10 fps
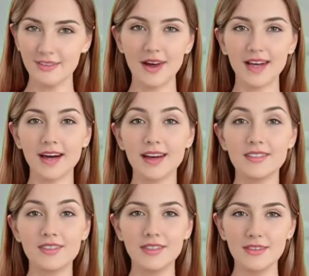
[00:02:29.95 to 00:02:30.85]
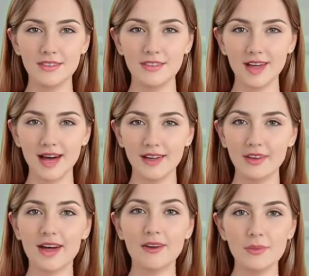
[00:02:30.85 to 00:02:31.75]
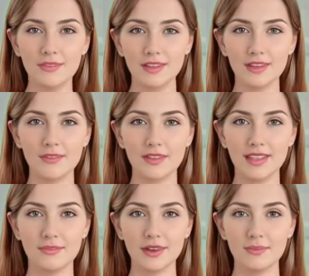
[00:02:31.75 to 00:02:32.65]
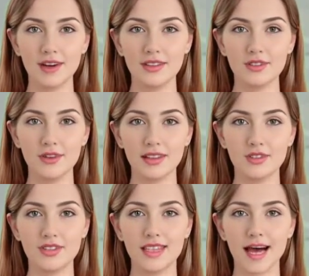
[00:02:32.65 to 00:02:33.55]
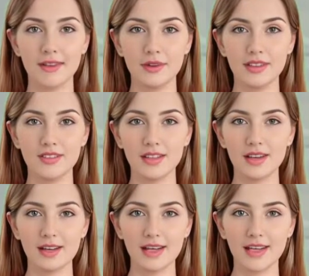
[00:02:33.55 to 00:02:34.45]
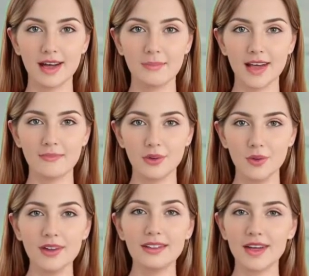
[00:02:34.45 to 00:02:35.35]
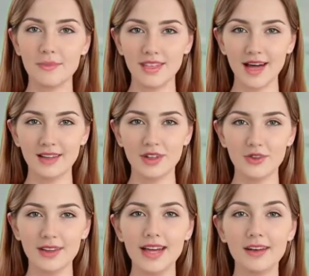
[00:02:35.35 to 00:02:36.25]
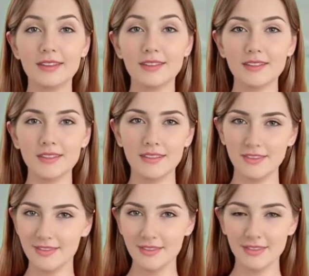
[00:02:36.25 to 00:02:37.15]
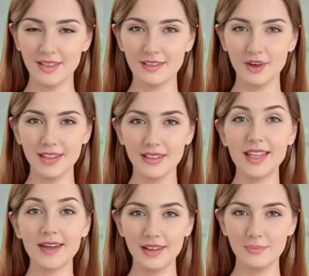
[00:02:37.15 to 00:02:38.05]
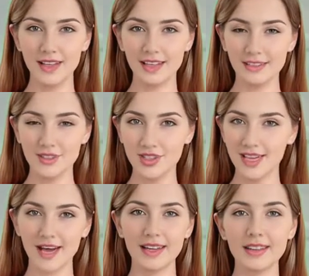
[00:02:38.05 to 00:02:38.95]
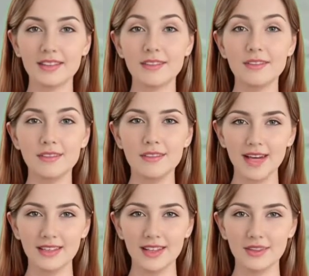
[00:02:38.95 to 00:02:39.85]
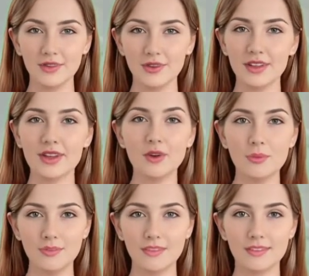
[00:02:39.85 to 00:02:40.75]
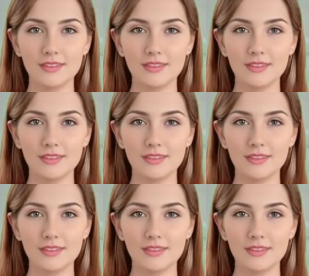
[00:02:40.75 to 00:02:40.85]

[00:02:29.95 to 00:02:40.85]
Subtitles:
I asked. "I don't know, but something very strange just happened, and I am never going to come down here again." And looking down at me, she added, "And neither are you."